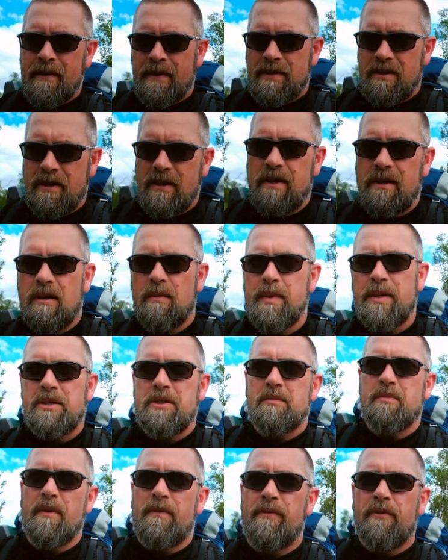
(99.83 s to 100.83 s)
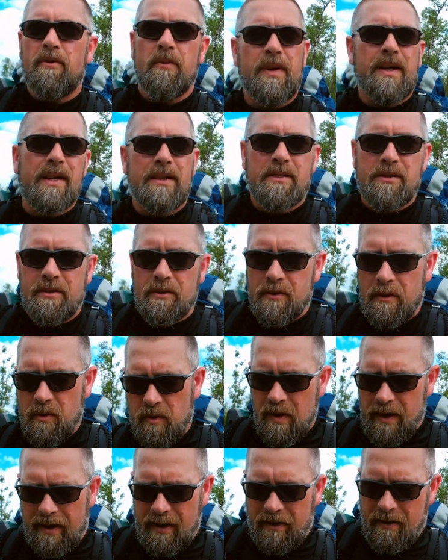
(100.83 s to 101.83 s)
So like I mentioned before, we had to do a
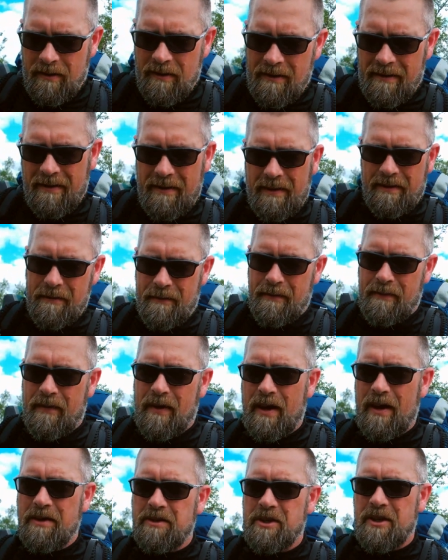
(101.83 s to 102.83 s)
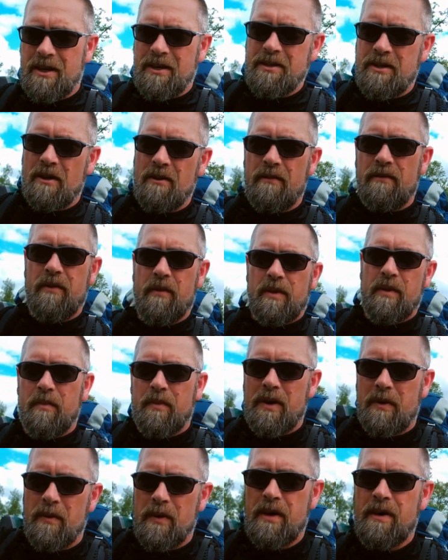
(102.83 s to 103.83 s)
quick kit change over when
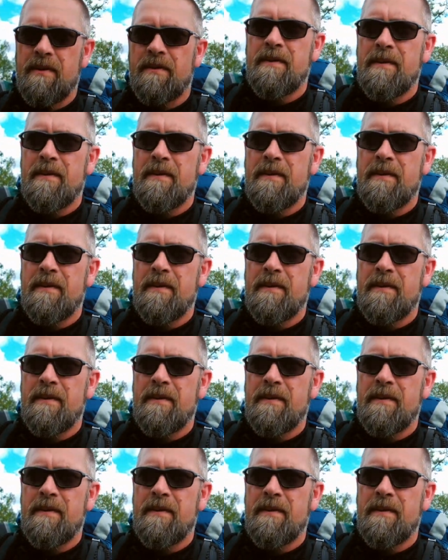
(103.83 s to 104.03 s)
we were